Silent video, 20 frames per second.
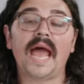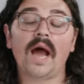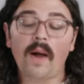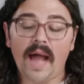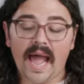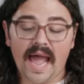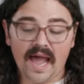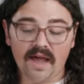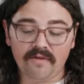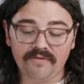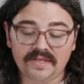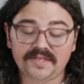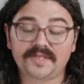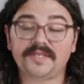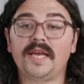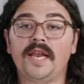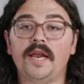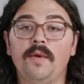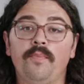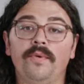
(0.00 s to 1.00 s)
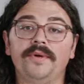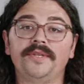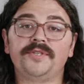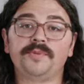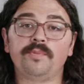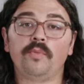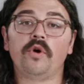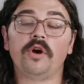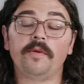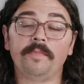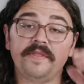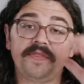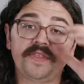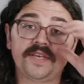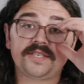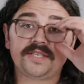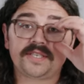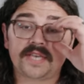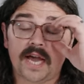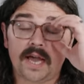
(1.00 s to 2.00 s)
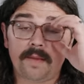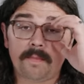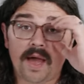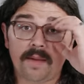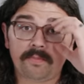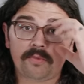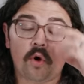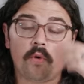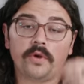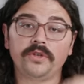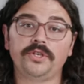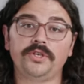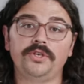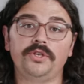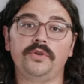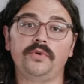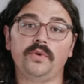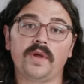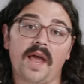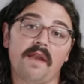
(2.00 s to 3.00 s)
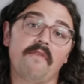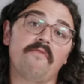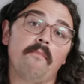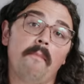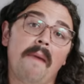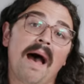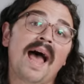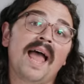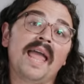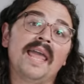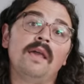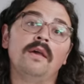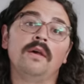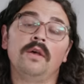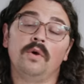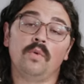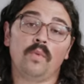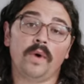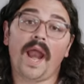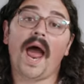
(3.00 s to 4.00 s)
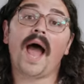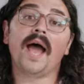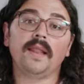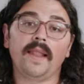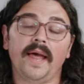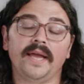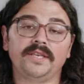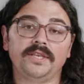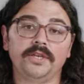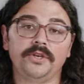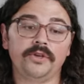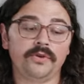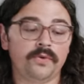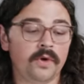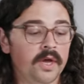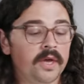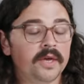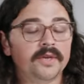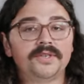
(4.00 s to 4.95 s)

Now I have it set up once more, but this time I'm going to do kind of my, what I like to do.